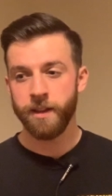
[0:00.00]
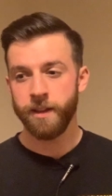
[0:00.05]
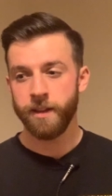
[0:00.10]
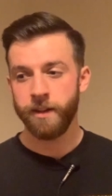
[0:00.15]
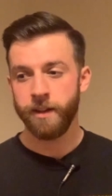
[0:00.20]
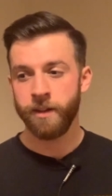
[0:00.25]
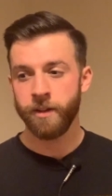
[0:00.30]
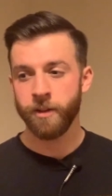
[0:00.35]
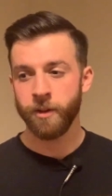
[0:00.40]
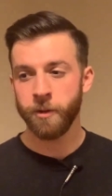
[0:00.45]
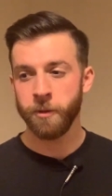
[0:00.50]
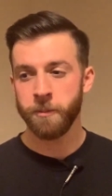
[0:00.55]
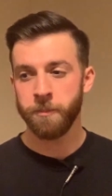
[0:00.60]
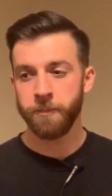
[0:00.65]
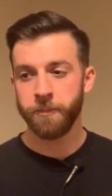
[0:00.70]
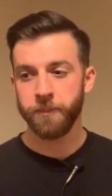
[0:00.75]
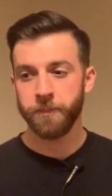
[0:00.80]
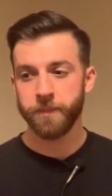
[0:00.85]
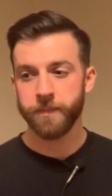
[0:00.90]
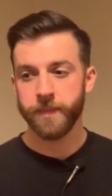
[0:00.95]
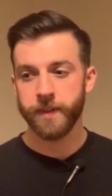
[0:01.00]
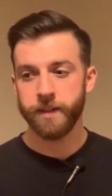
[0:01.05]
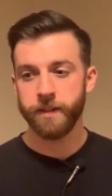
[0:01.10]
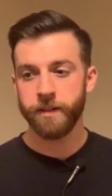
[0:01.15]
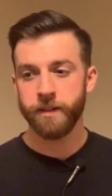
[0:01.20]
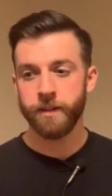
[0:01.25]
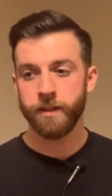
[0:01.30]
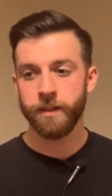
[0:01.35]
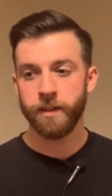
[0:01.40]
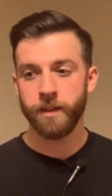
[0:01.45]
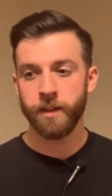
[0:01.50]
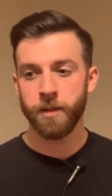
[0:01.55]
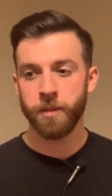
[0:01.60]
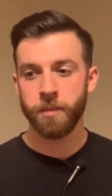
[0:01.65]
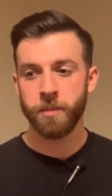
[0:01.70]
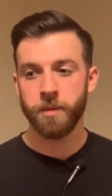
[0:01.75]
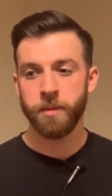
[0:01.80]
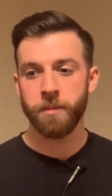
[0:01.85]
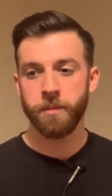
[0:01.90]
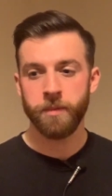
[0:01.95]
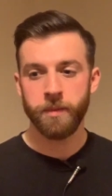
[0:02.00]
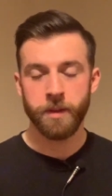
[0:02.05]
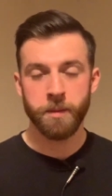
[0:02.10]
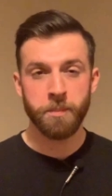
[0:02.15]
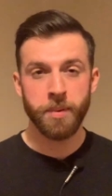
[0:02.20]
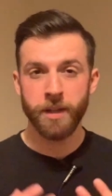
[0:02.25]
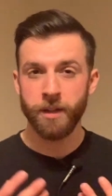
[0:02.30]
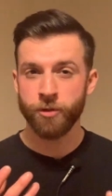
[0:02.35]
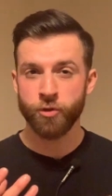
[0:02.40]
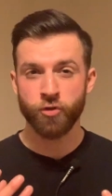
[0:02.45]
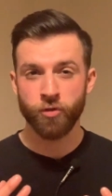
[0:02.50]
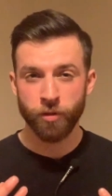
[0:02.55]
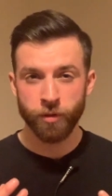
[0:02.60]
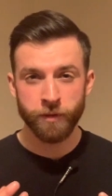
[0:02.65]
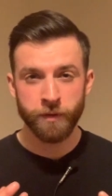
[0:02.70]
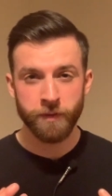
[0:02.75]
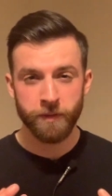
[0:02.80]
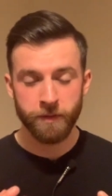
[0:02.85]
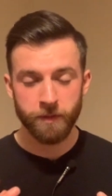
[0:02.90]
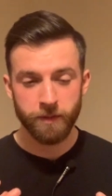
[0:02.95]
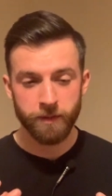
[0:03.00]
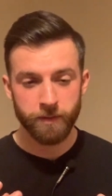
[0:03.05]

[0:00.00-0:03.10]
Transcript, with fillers: You know, uh, the bitter truth,